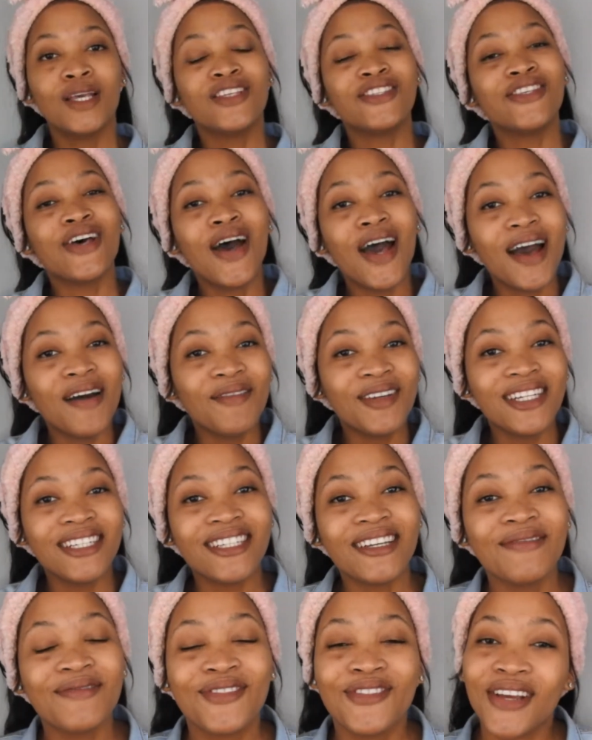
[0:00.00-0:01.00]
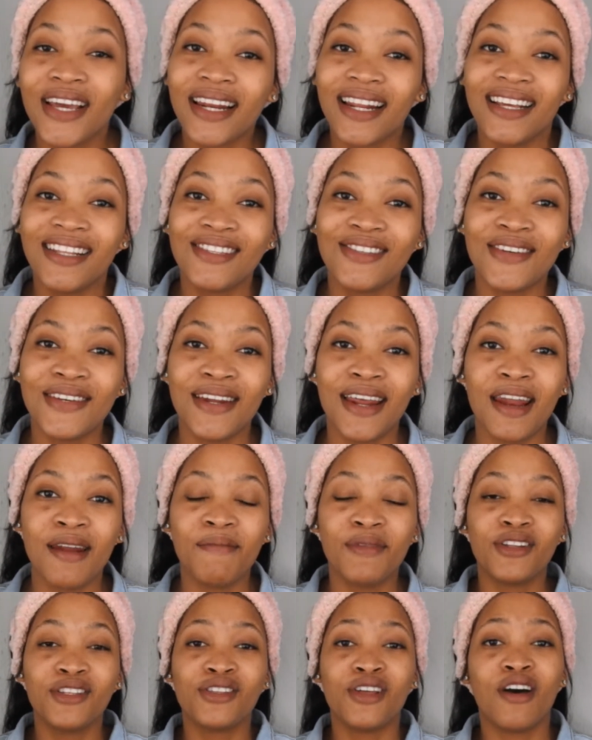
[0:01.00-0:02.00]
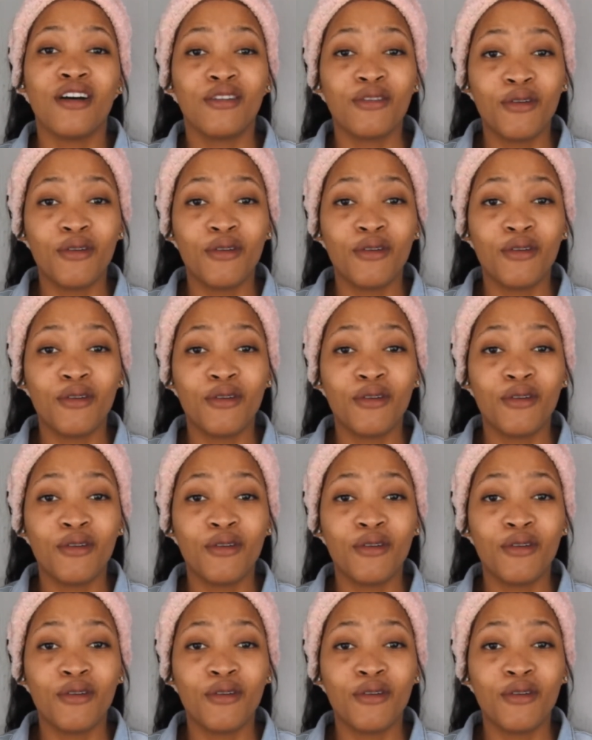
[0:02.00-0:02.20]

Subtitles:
So I'm going to jump straight into it, and I'm going to start